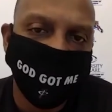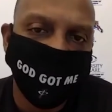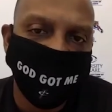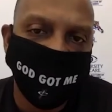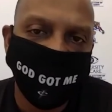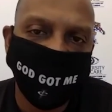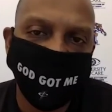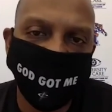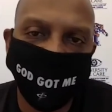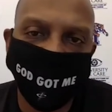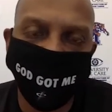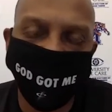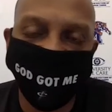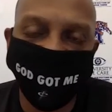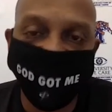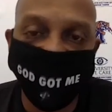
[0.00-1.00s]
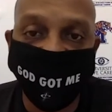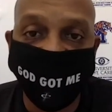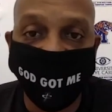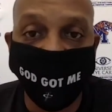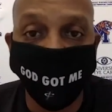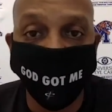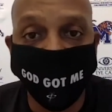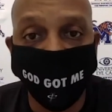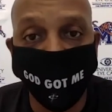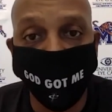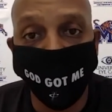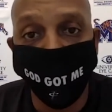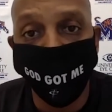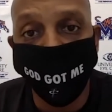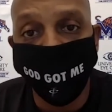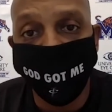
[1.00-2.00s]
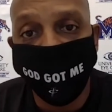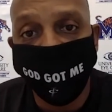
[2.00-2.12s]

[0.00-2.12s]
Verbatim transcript: And uh, if that comes to